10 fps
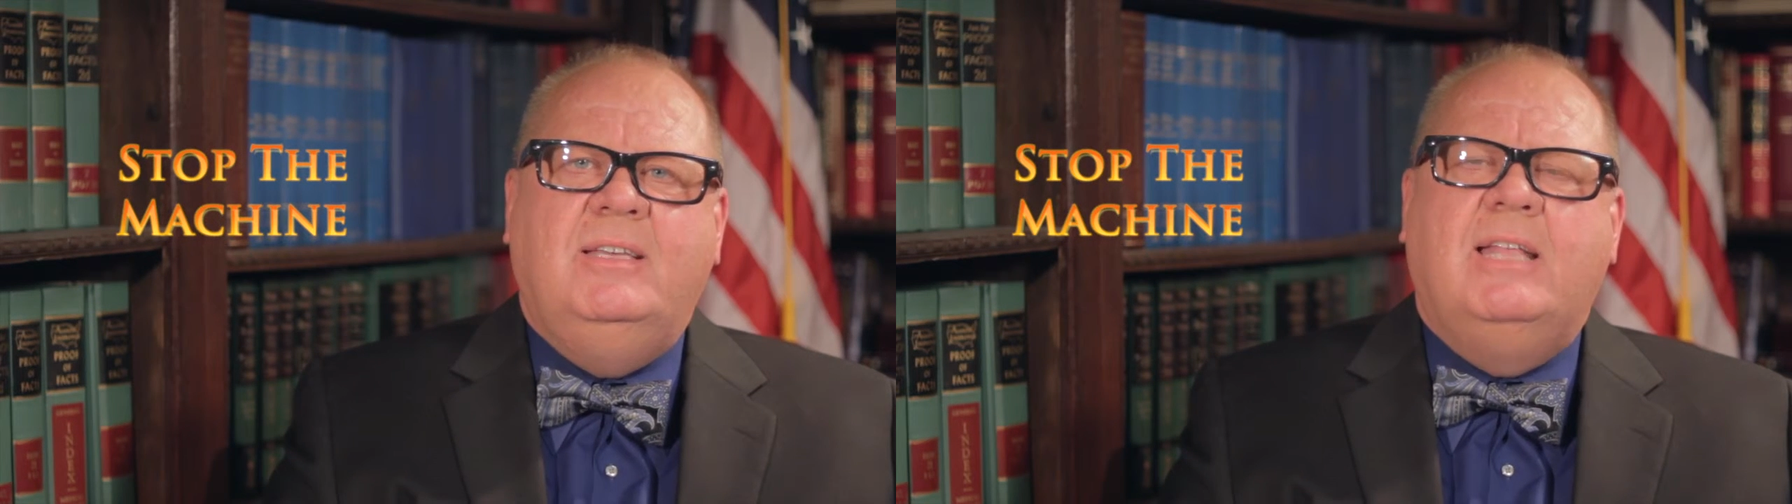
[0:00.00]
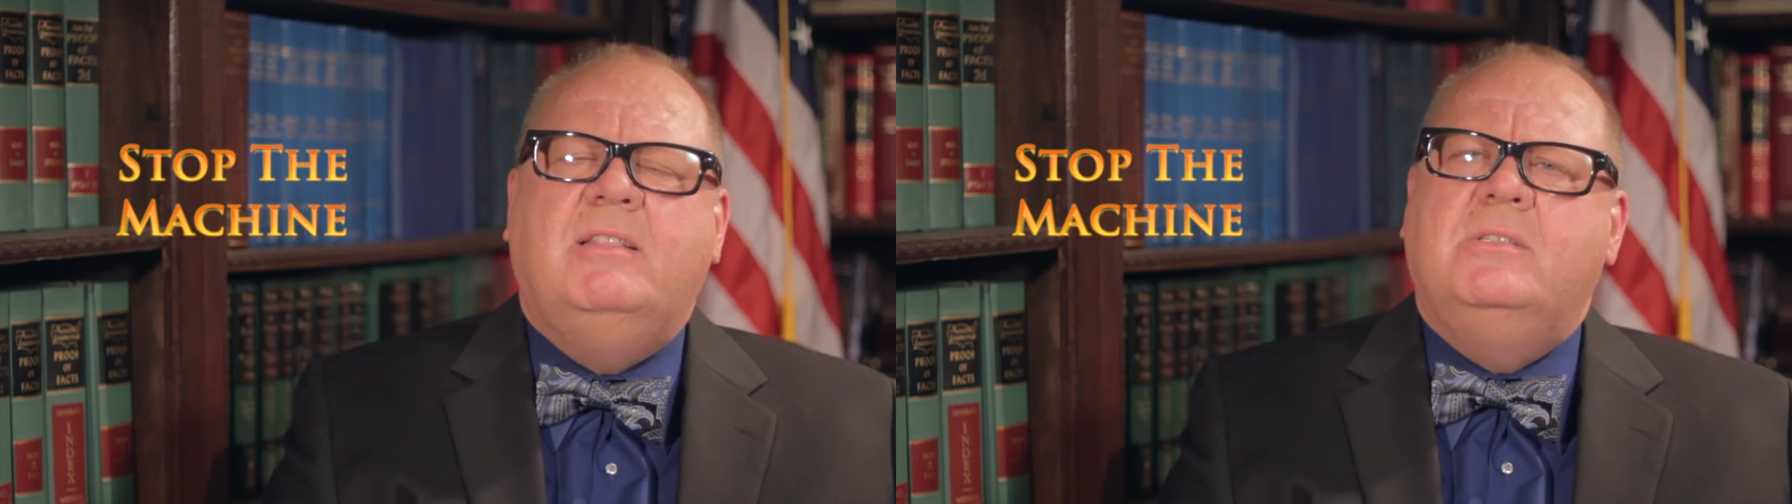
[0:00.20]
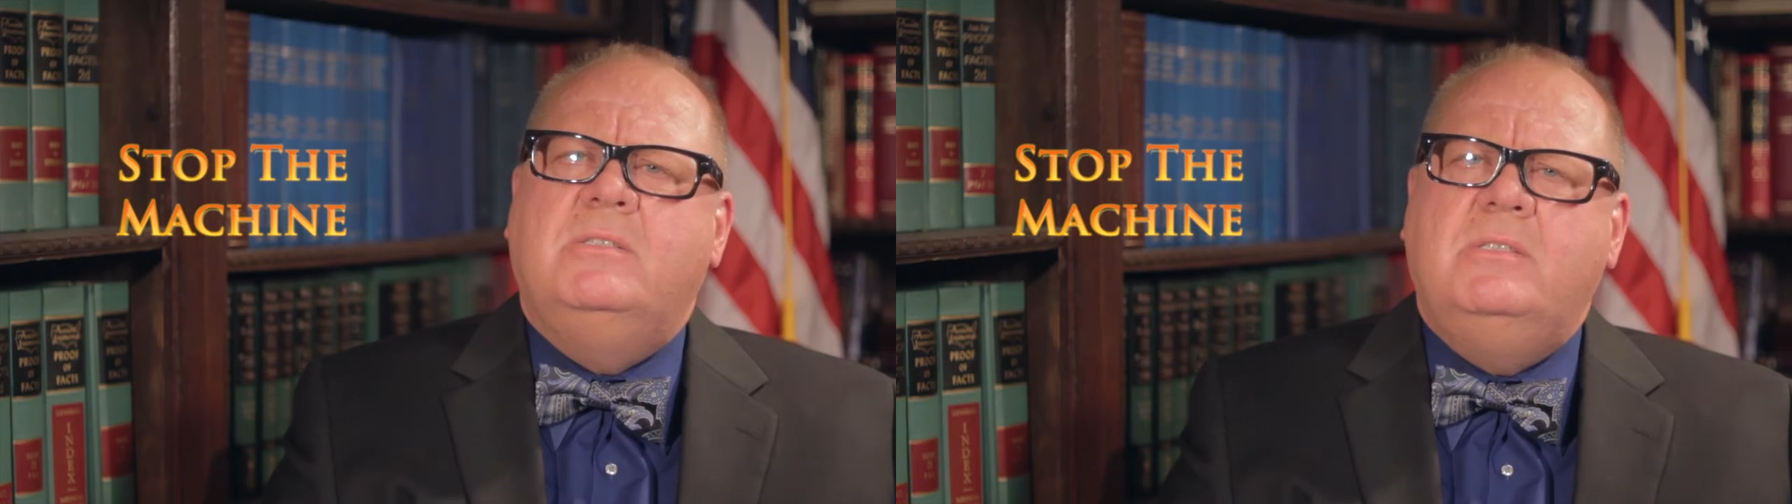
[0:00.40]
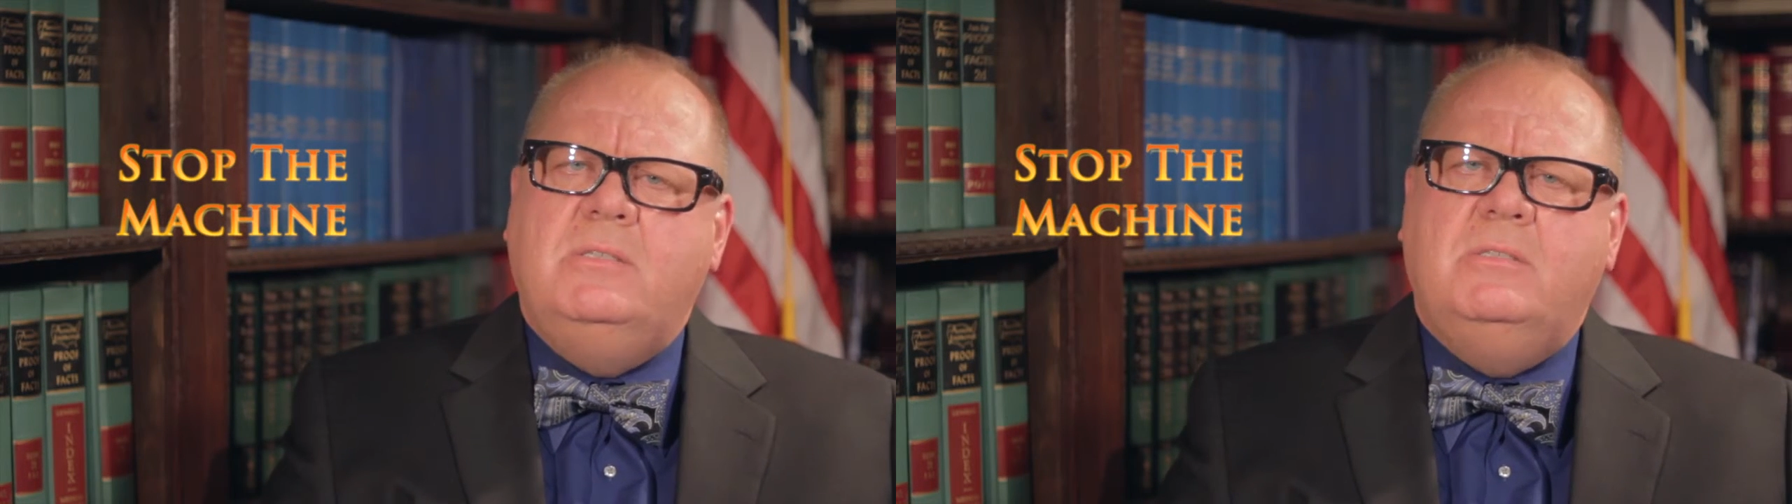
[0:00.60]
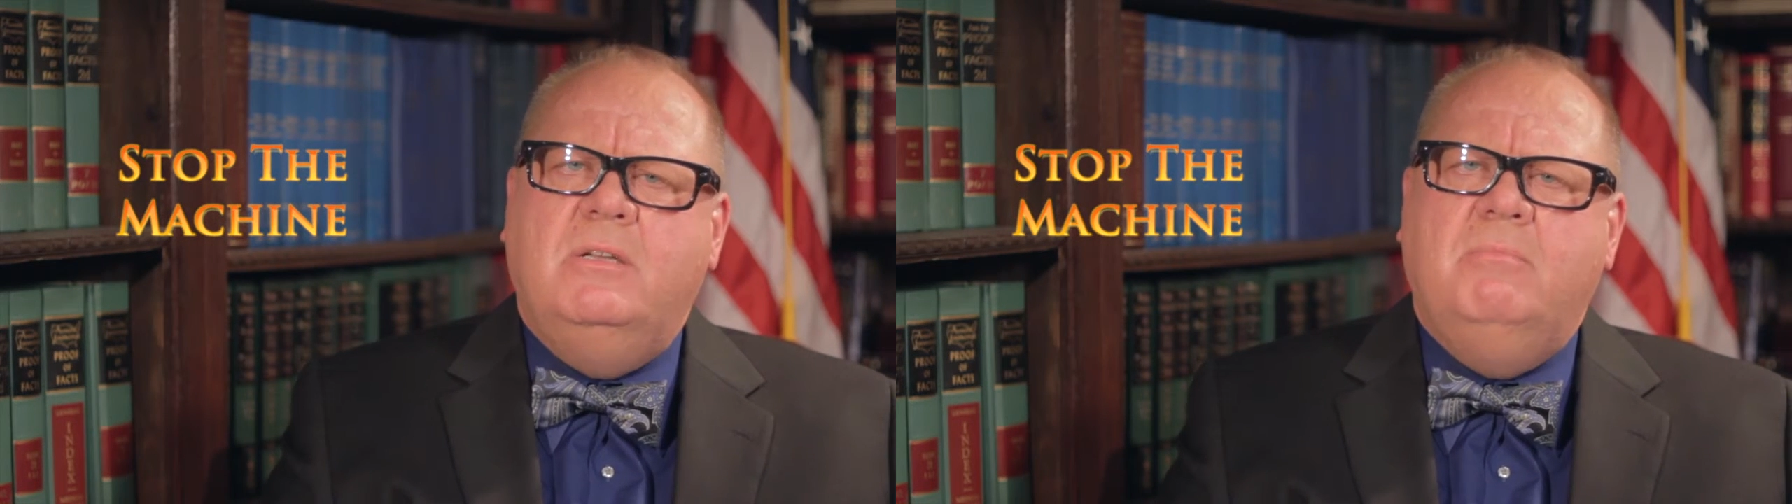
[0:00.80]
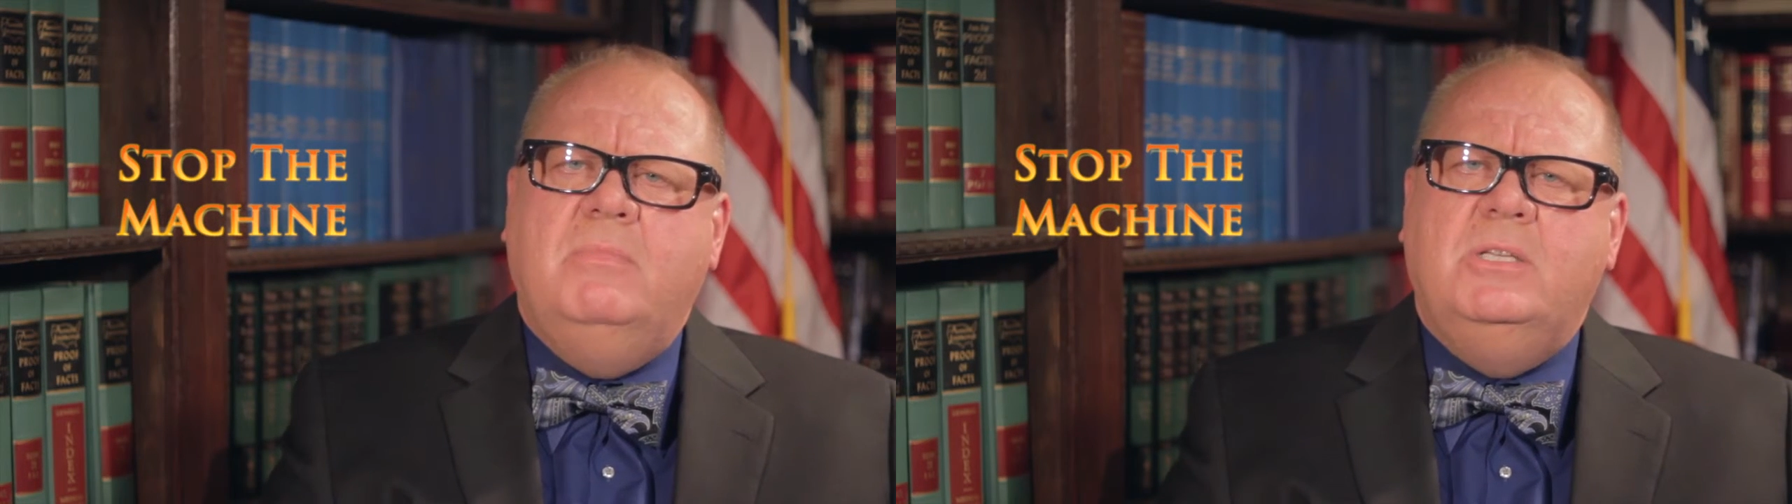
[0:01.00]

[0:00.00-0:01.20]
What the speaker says: Yet the system